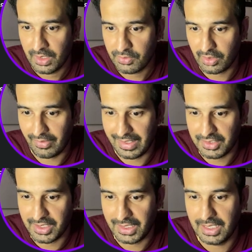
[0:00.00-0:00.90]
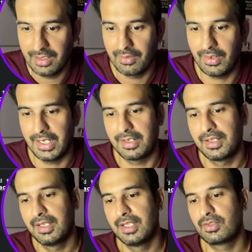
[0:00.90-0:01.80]
So if I had Jenny, right.
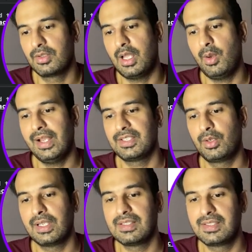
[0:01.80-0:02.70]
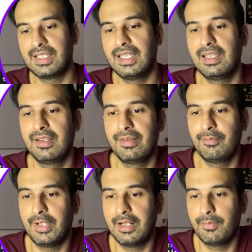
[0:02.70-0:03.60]
So now as you can see,
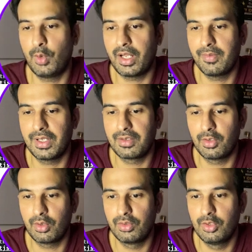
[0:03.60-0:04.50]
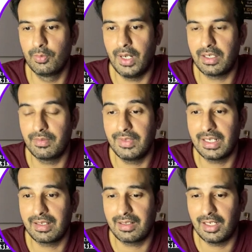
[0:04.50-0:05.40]
whenever whatever you know new button we
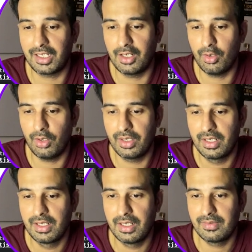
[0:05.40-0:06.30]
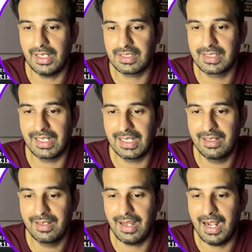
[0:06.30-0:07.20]
are clicking on, that's
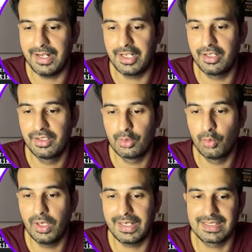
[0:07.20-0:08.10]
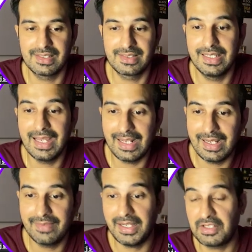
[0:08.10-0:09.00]
getting added to our existing
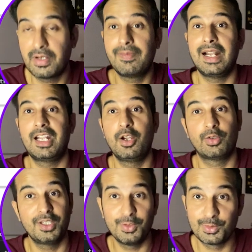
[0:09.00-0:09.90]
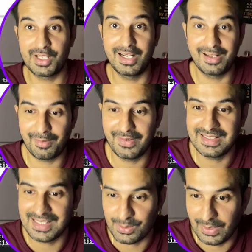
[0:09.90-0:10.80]
array and that's reflecting on the user
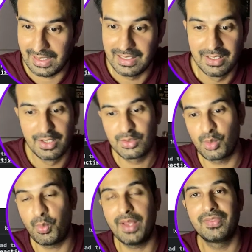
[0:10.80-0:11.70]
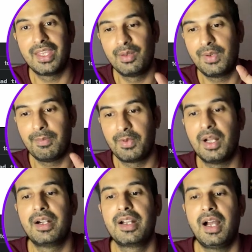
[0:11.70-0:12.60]
interface as well. So one thing we have
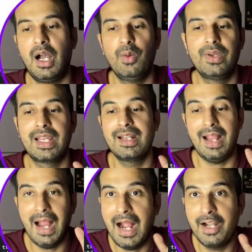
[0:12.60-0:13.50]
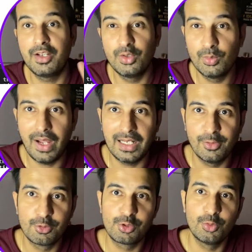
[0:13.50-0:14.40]
learned how we can add new
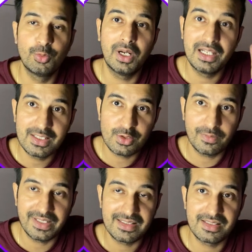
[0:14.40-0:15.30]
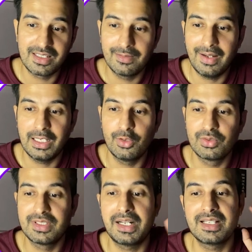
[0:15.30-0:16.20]
values to a list of existing
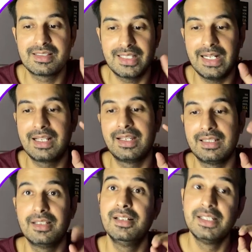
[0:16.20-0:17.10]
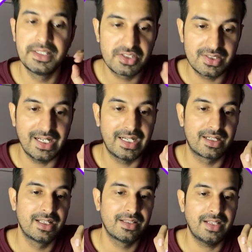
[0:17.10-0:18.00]
values that is set in the
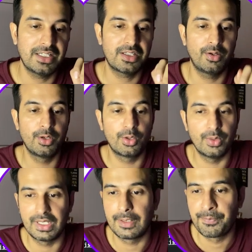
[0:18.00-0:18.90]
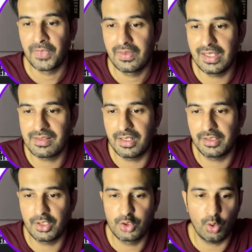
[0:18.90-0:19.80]
state. That's how you do it. There's
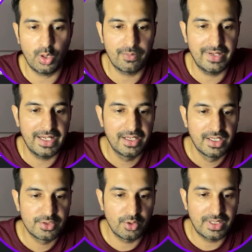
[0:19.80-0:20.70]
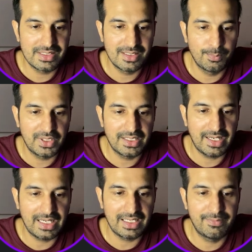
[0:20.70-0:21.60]
another short way. So you can simply
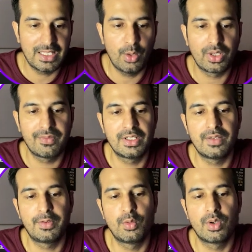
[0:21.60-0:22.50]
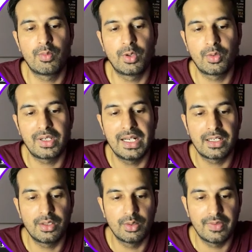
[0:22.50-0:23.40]
directly without even if you don't want to
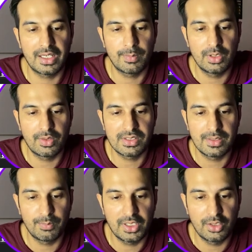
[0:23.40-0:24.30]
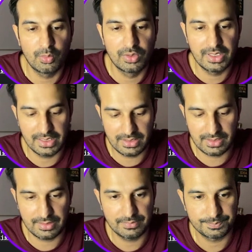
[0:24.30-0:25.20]
create a new variable, you can simply do this